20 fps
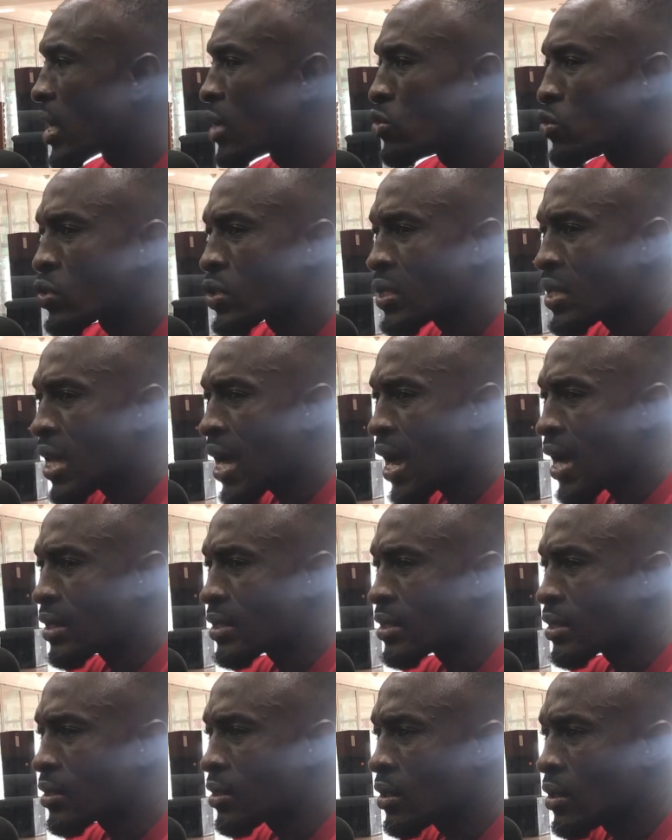then you see
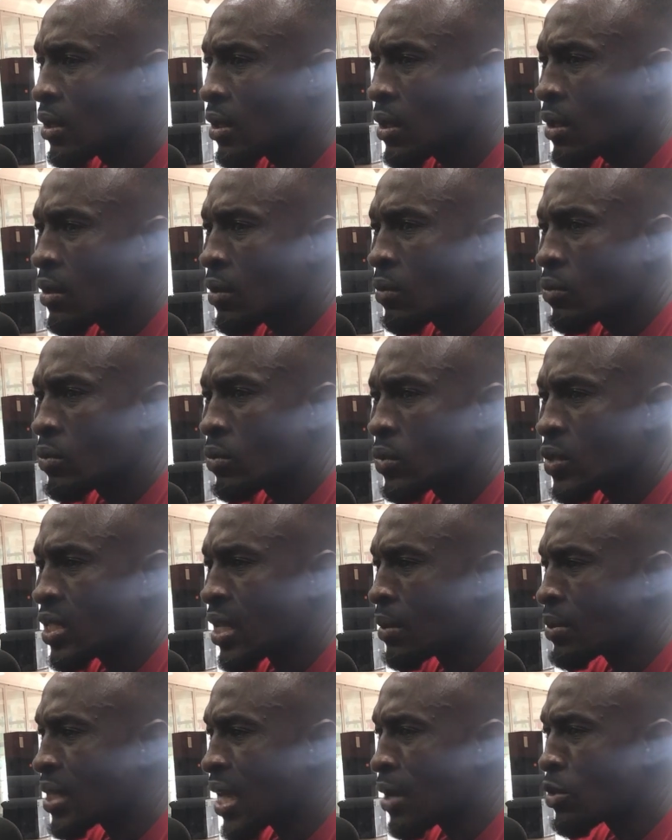us,
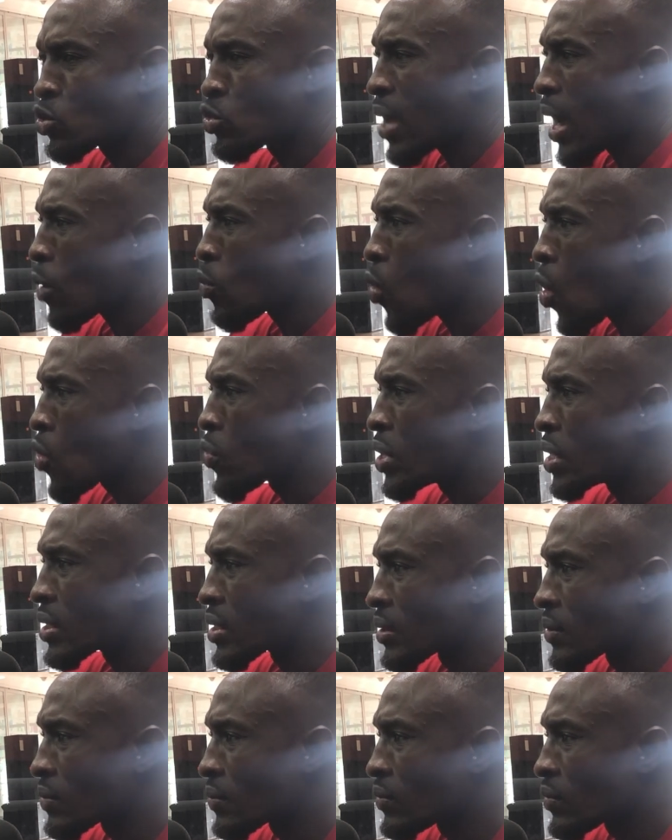sometimes we are worried.
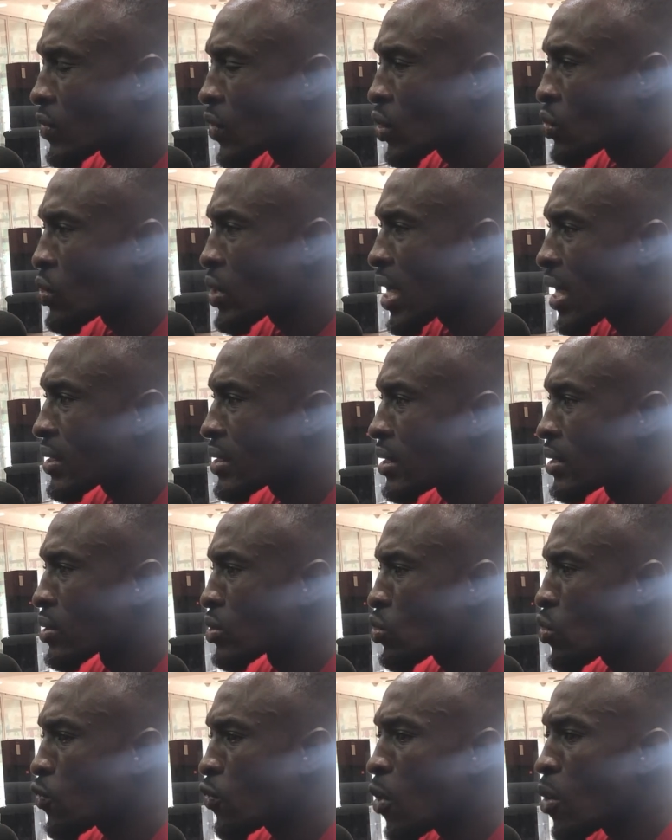You get it?
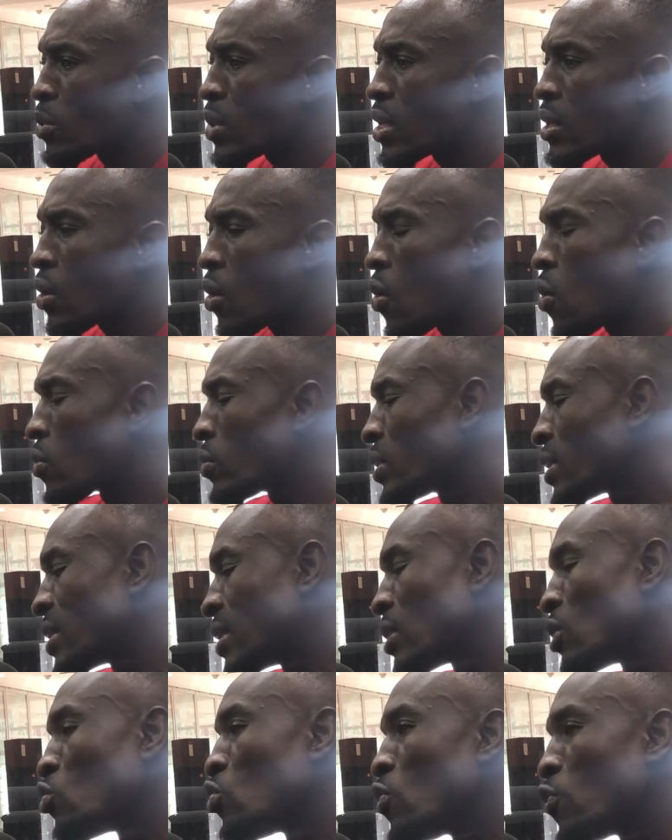So for me,
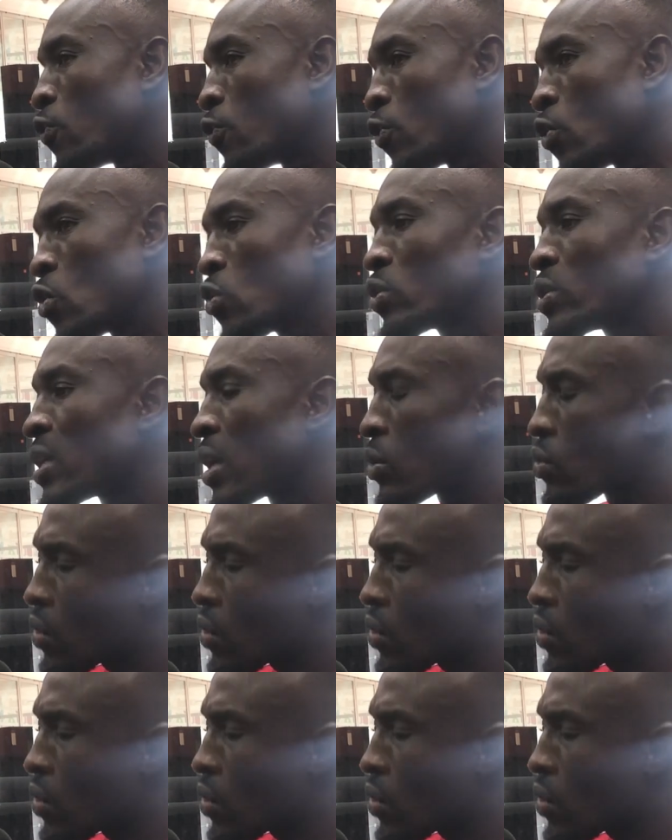until we fuse the